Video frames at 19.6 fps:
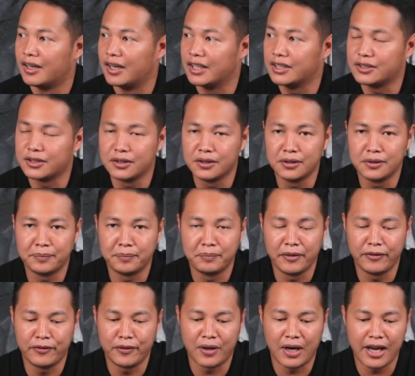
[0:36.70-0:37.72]
Alright, so
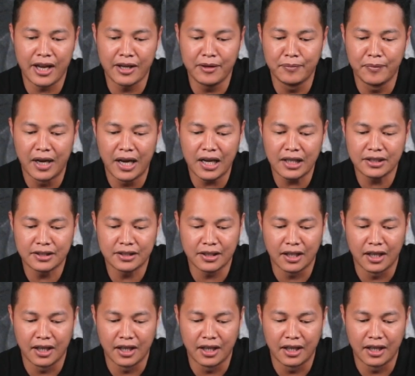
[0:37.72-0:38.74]
before I unbox,
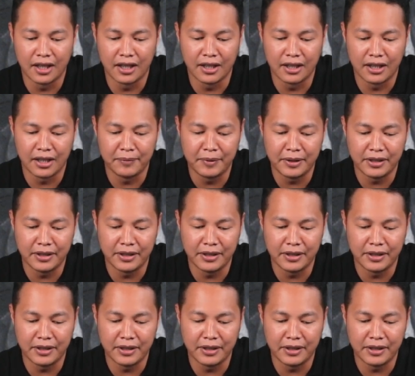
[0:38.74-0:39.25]
let